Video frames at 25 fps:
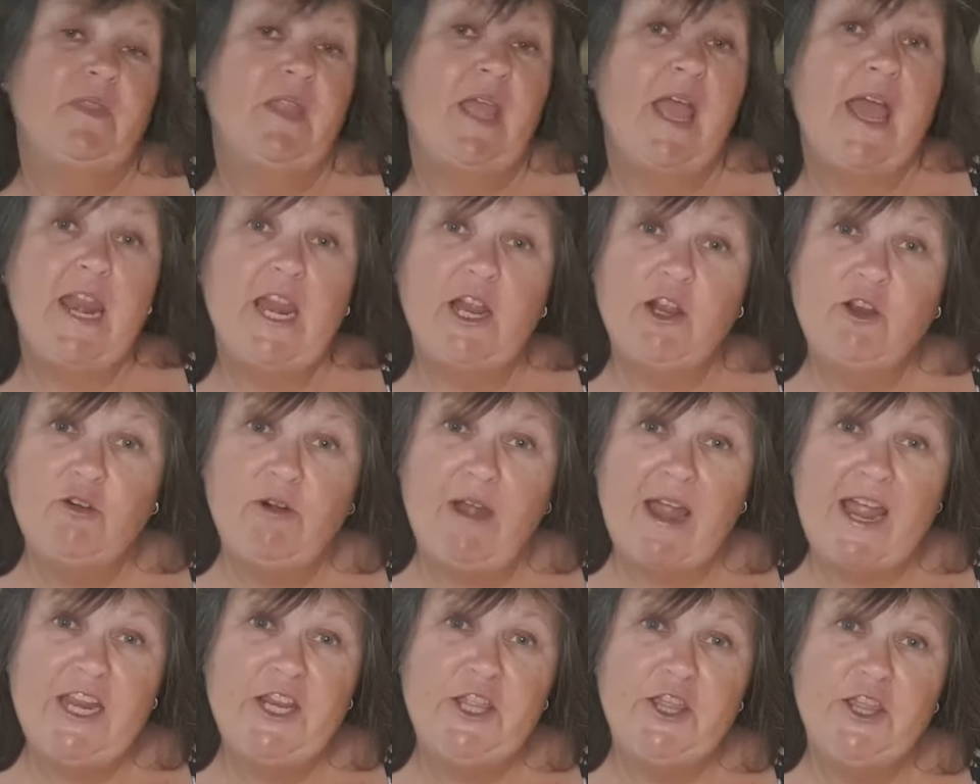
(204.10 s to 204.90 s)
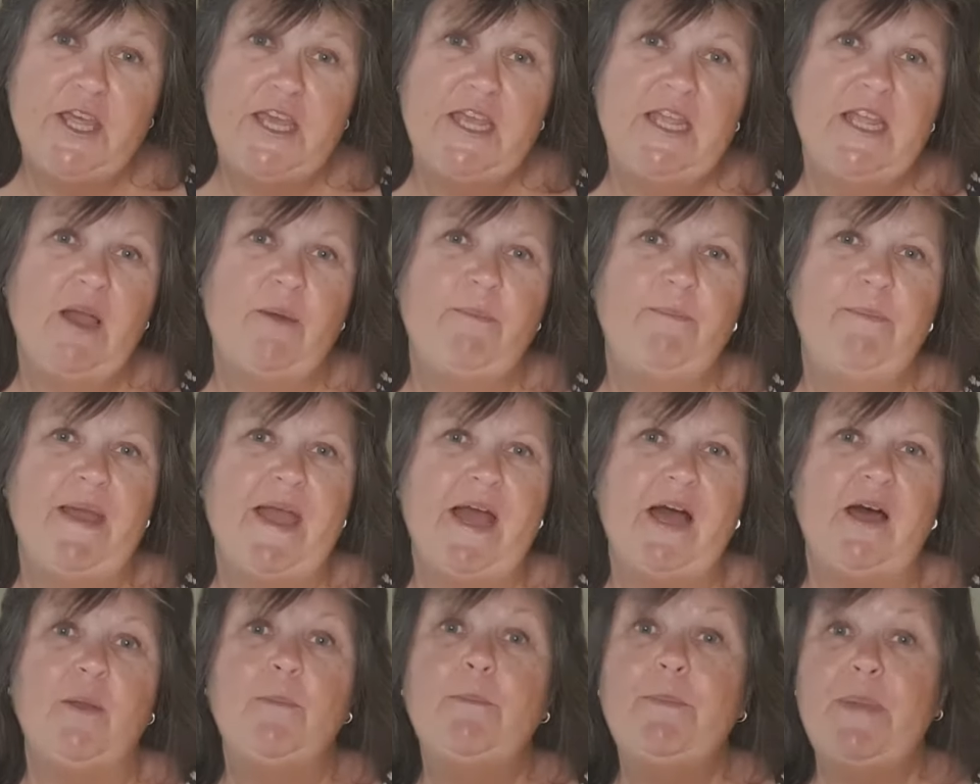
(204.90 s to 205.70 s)
And a great thing
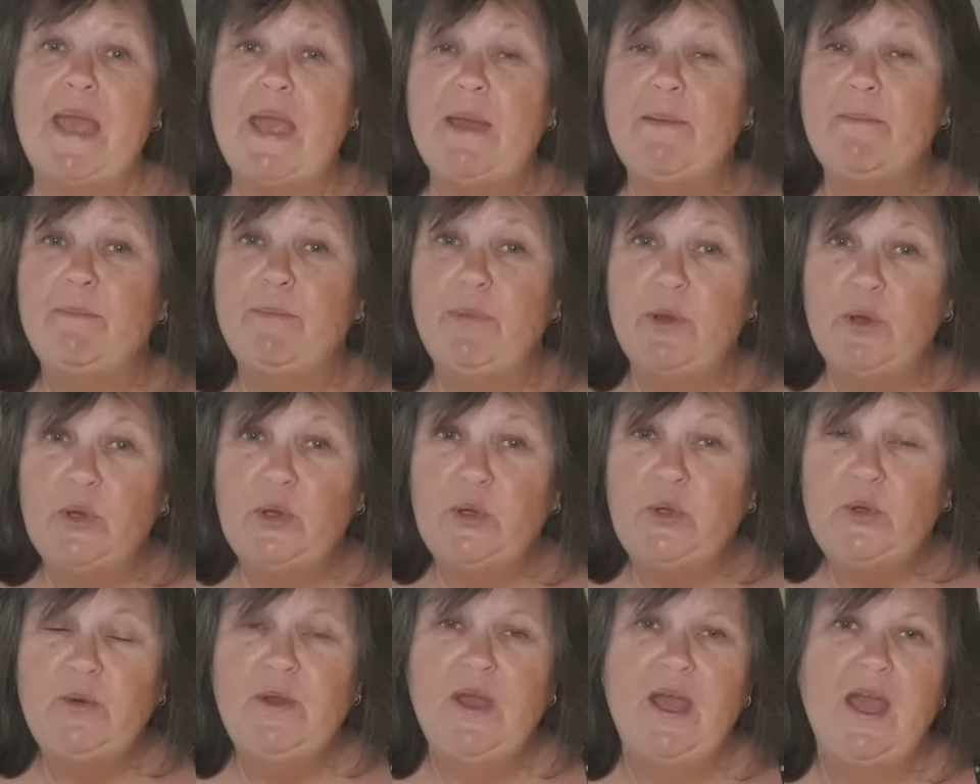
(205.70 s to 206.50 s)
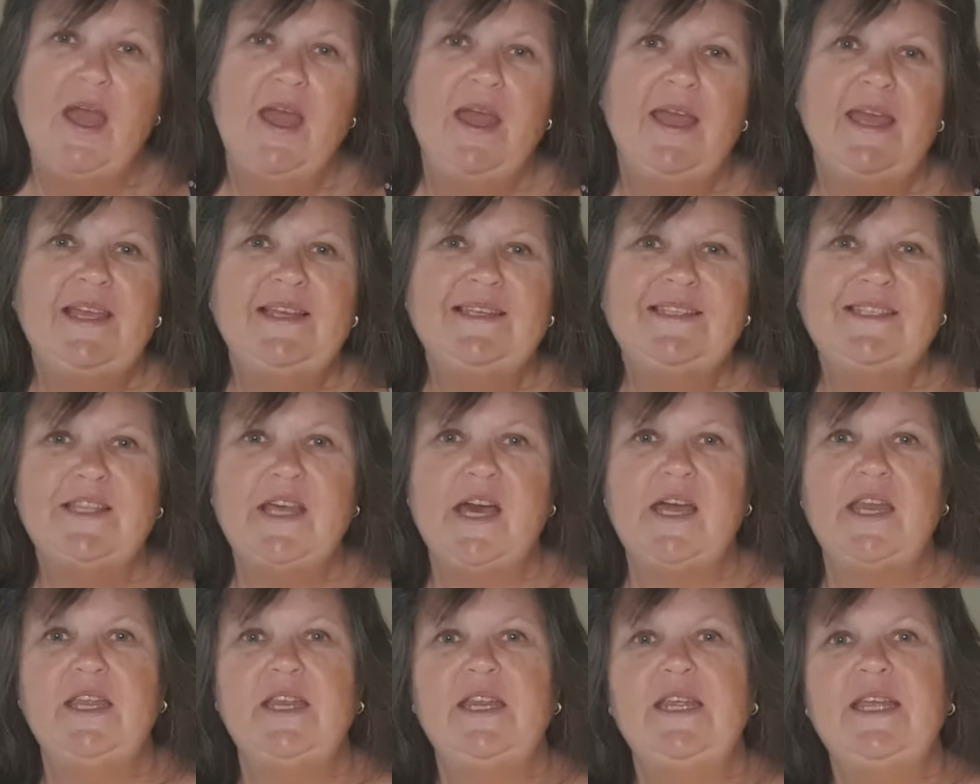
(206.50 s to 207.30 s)
about bamboo is
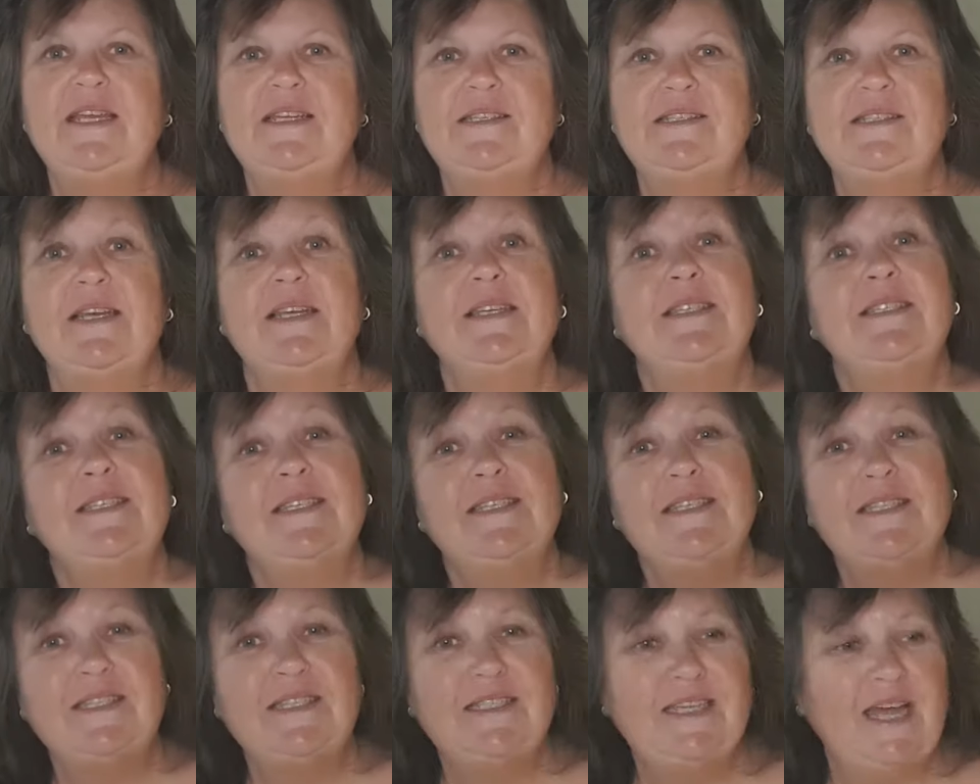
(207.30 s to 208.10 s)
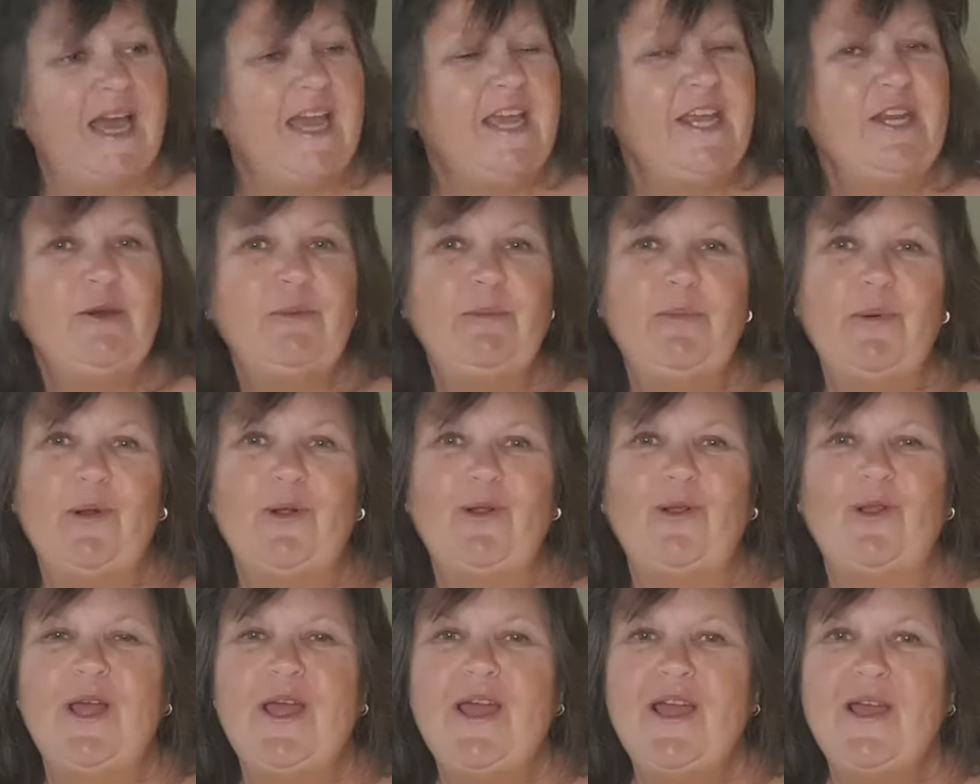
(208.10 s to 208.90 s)
that it is
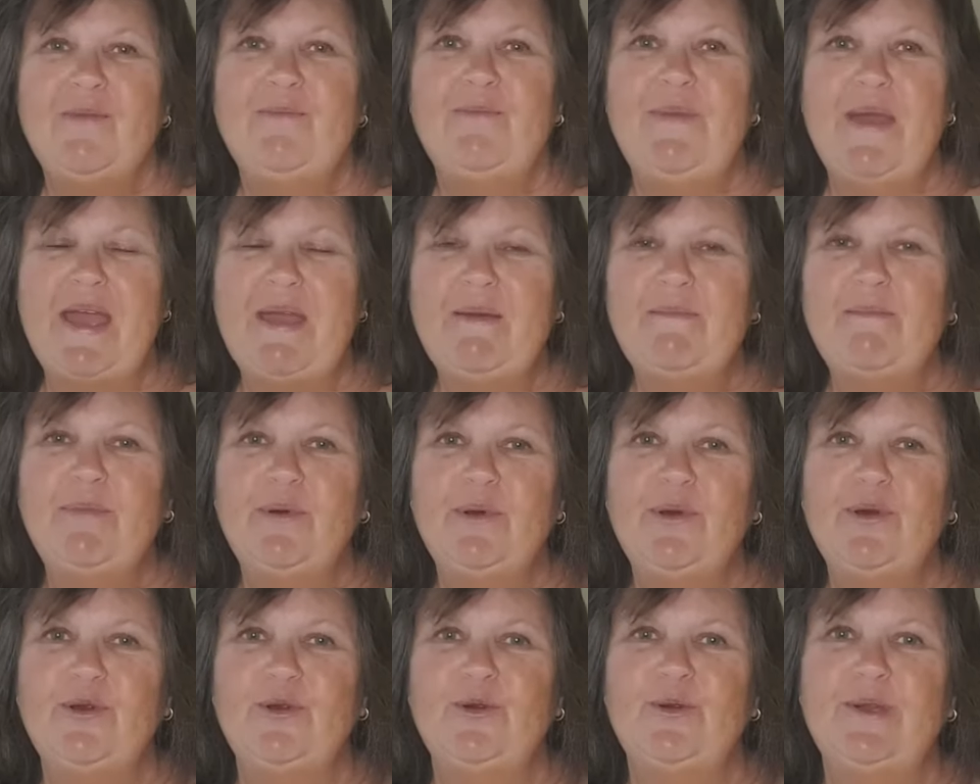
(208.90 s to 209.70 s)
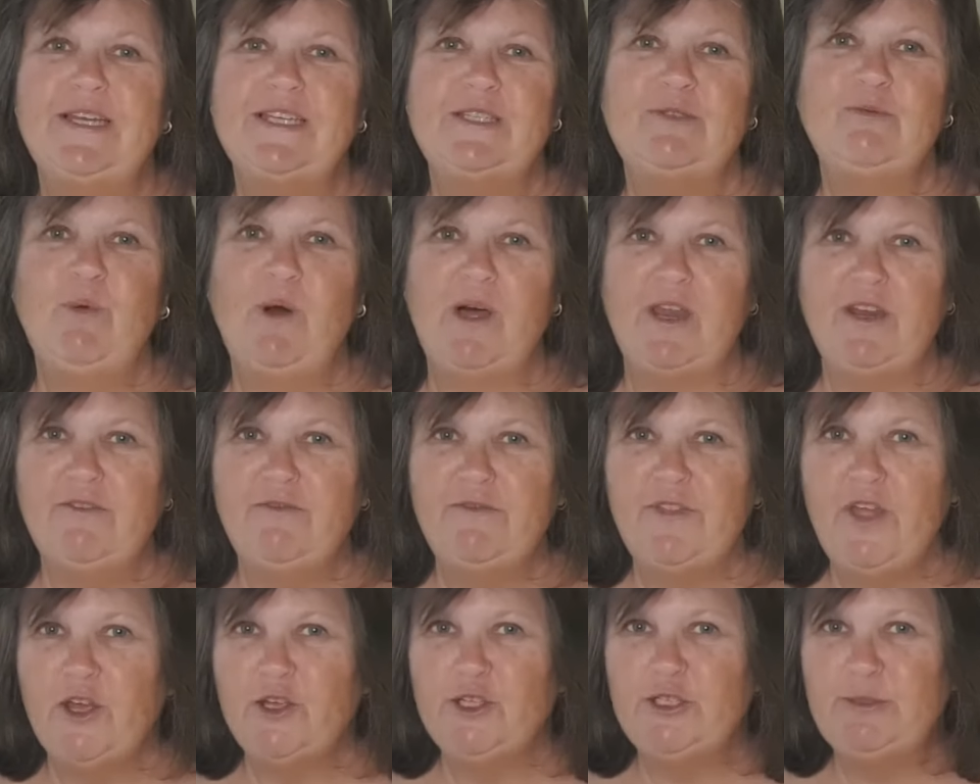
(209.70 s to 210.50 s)
sustainable. Bamboo is one of
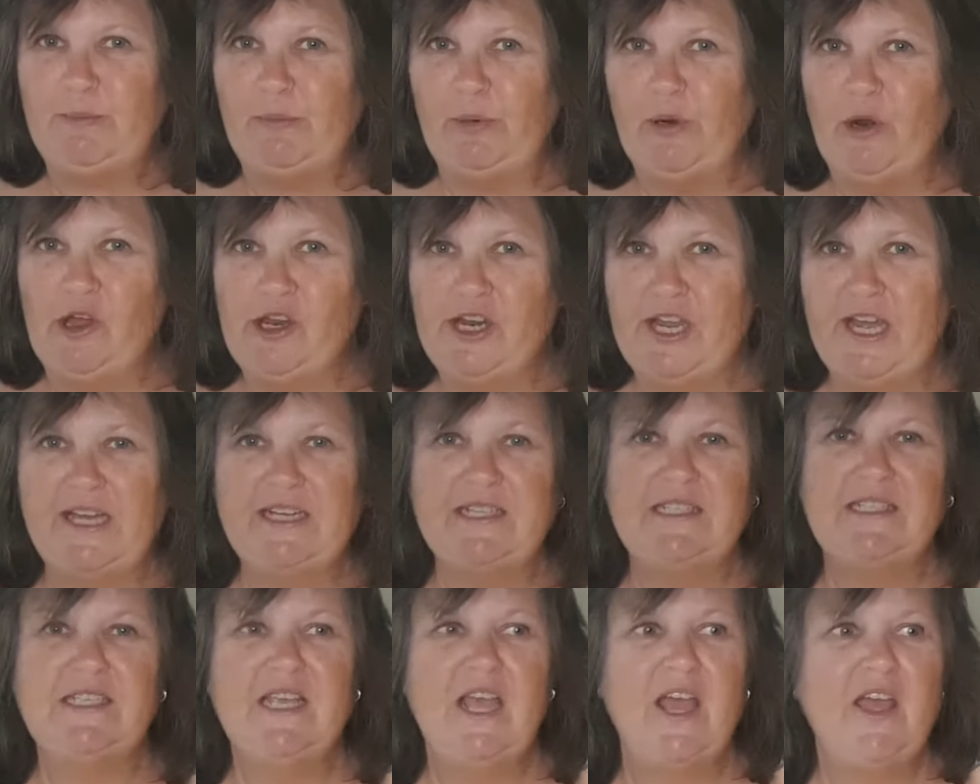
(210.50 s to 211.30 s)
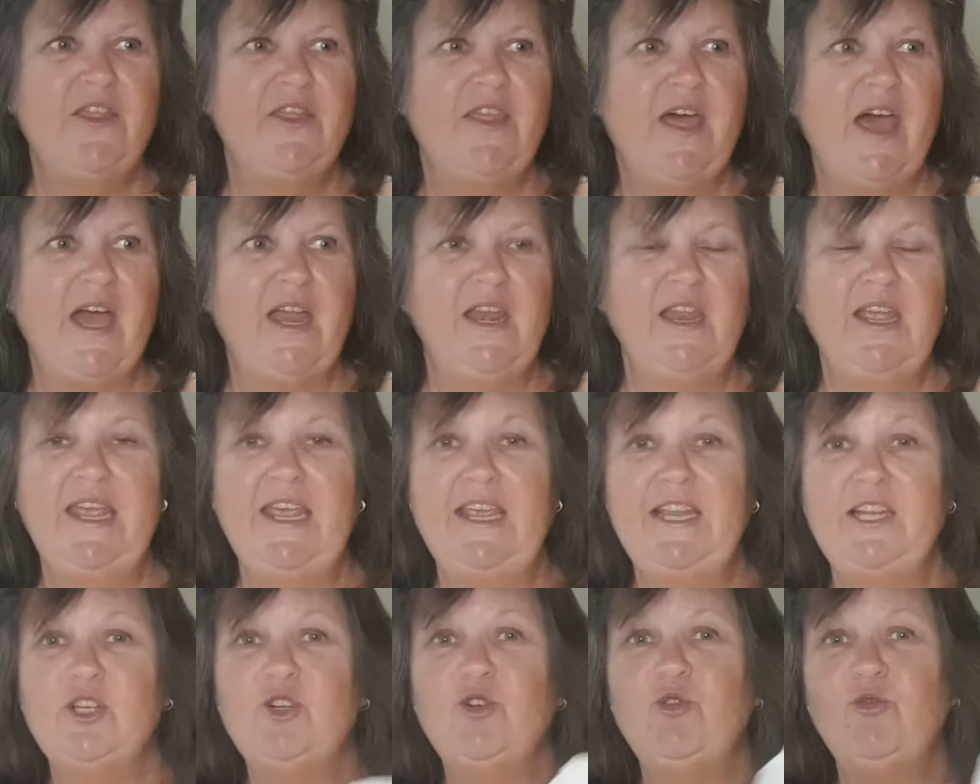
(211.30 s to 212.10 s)
those products that
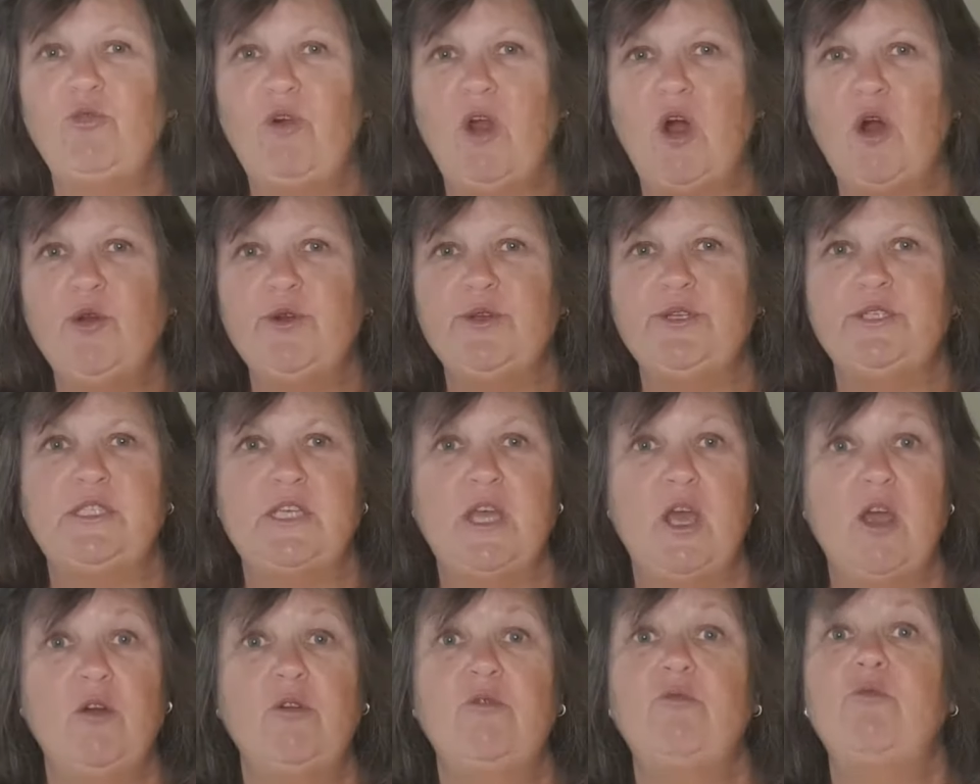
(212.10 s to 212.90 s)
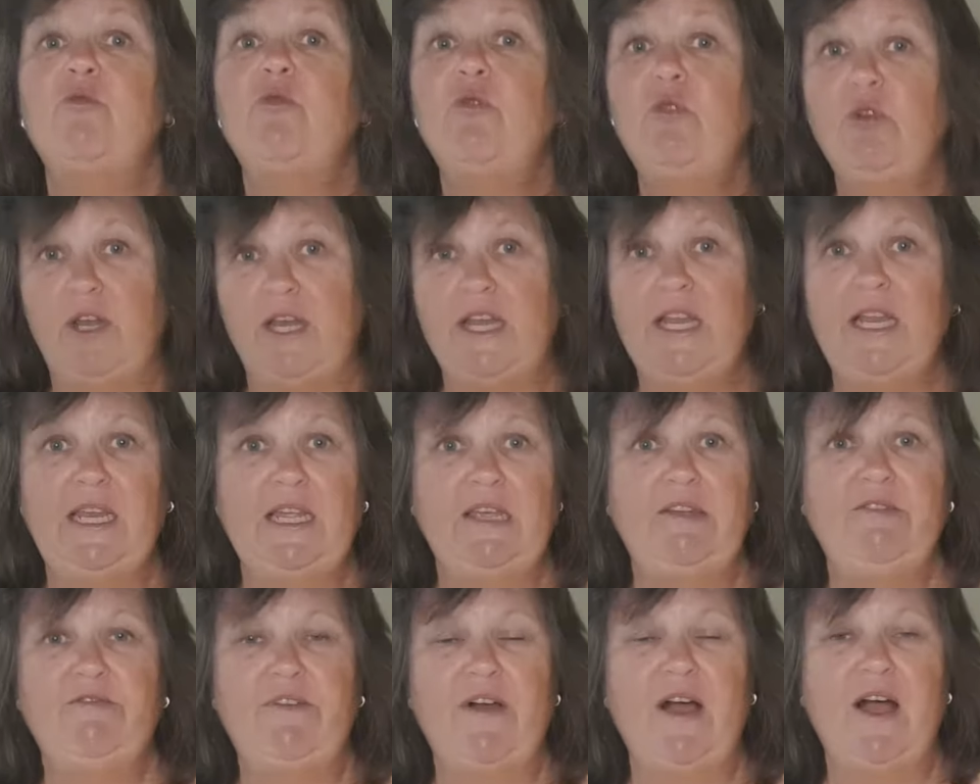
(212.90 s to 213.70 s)
it grows really
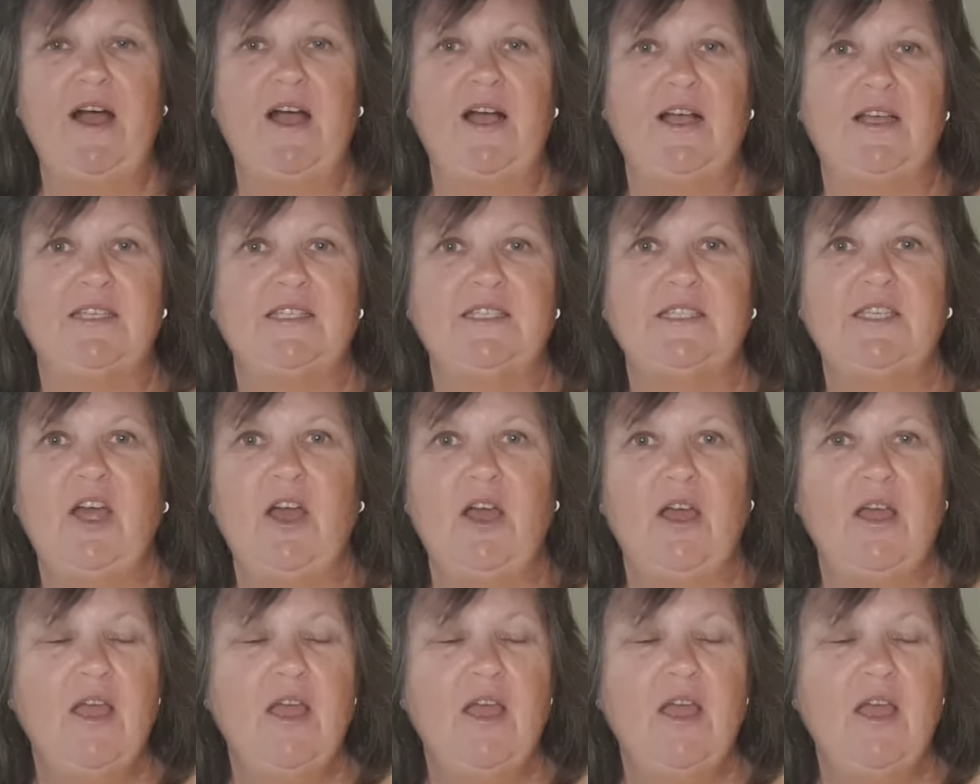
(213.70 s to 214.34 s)
fast.